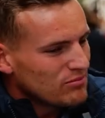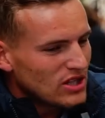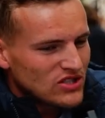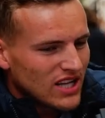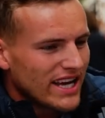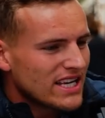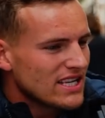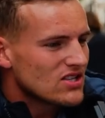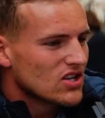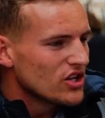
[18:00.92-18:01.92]
But Four steak
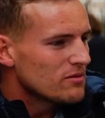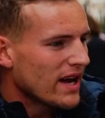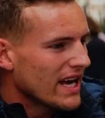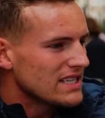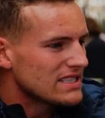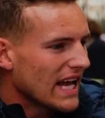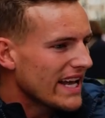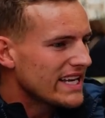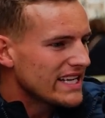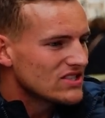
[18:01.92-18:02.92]
is weeks, good, is mate.
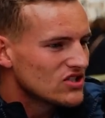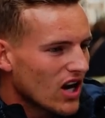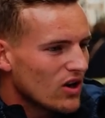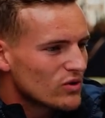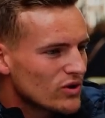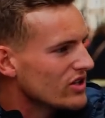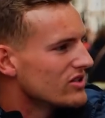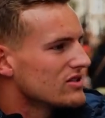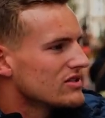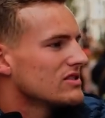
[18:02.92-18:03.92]
Steak we'll, is we'll so chuck it up on the
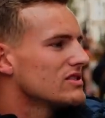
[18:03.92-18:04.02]
screen.